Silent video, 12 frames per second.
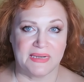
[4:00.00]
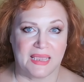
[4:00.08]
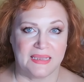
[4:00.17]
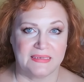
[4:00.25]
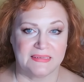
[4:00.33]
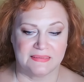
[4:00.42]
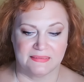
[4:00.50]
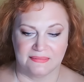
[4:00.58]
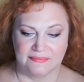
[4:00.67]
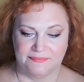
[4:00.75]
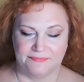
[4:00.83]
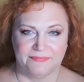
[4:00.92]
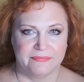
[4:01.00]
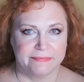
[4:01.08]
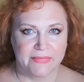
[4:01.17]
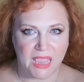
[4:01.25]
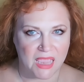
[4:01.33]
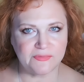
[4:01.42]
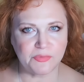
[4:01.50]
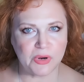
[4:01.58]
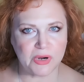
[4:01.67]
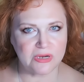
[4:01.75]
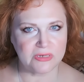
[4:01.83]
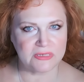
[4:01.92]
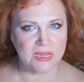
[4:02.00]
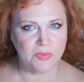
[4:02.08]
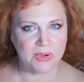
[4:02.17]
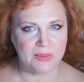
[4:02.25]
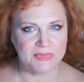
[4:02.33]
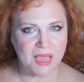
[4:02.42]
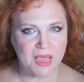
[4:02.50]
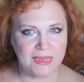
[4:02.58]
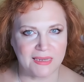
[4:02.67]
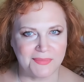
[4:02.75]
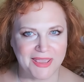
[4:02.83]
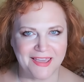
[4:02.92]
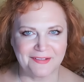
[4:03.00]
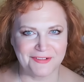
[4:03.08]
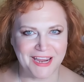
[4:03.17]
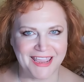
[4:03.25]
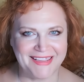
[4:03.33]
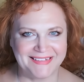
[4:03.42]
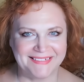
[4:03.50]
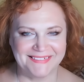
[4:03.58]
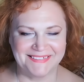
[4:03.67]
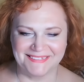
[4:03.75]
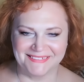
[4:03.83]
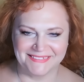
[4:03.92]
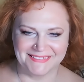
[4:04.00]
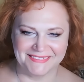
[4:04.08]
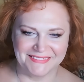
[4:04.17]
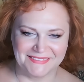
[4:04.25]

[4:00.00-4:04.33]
in the middle of the night. Y'all third shift workers know what I'm talking about, right?